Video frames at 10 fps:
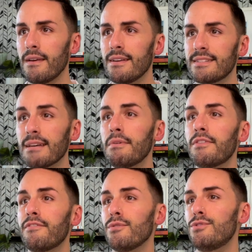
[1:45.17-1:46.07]
Some
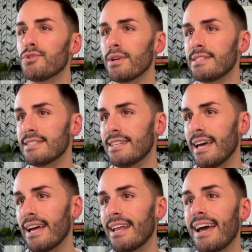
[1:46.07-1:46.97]
of the food choices
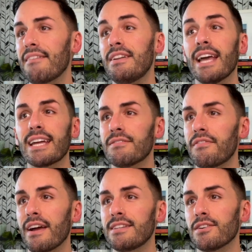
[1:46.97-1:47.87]
that have a negative
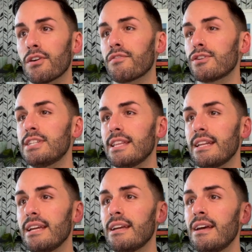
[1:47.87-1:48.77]
effect on our
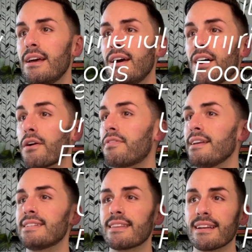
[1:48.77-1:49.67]
fertility are
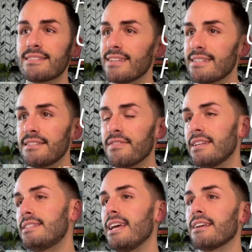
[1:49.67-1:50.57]
things like excessive
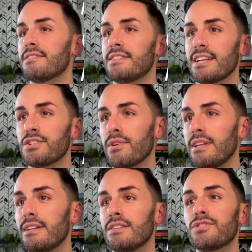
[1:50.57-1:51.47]
intake of
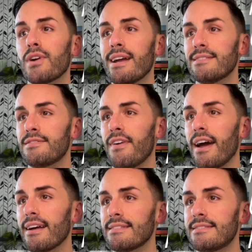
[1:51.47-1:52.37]
saturated and trans
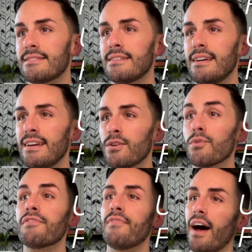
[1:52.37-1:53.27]
fats,
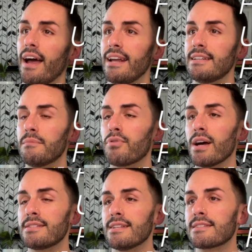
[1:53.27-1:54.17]
refined and
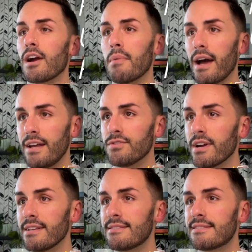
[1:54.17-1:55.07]
processed
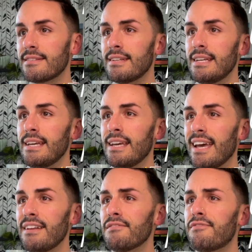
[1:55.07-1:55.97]
carbohydrates,
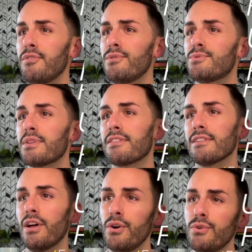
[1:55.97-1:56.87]
and foods
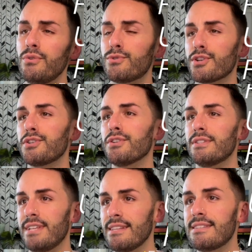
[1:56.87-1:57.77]
with low nutritional
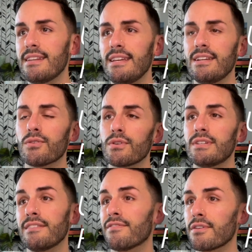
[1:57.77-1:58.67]
density or
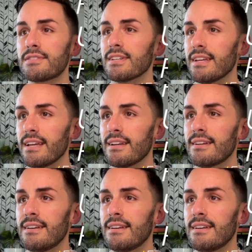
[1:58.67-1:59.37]
diversity.